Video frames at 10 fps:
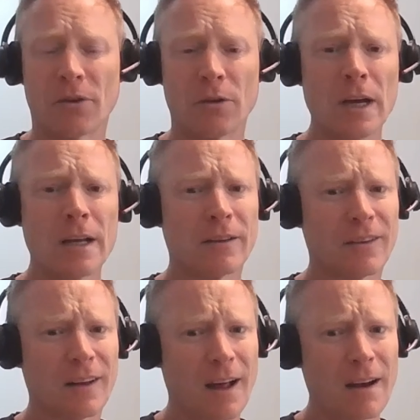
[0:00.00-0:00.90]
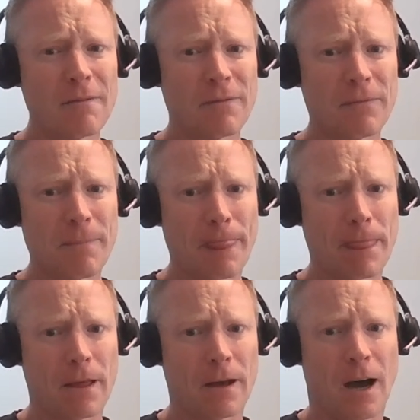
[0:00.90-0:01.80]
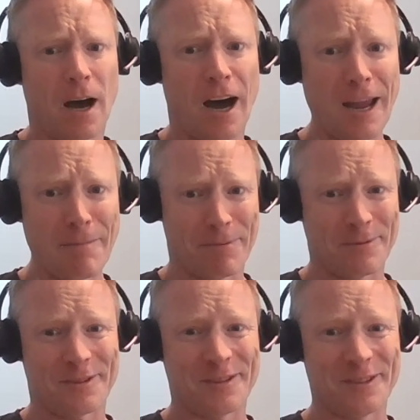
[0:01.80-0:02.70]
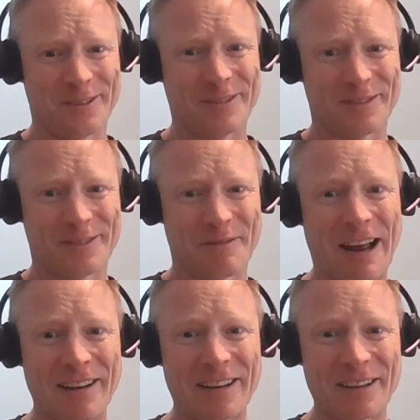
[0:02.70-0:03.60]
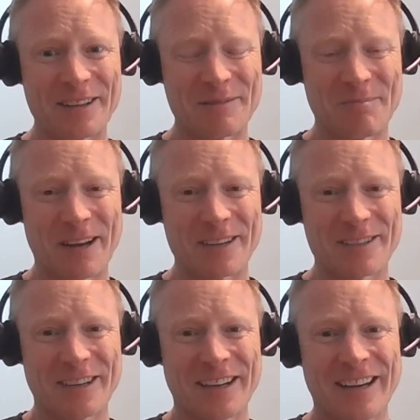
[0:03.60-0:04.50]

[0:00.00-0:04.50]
So there's a lot of hype still surrounding this space.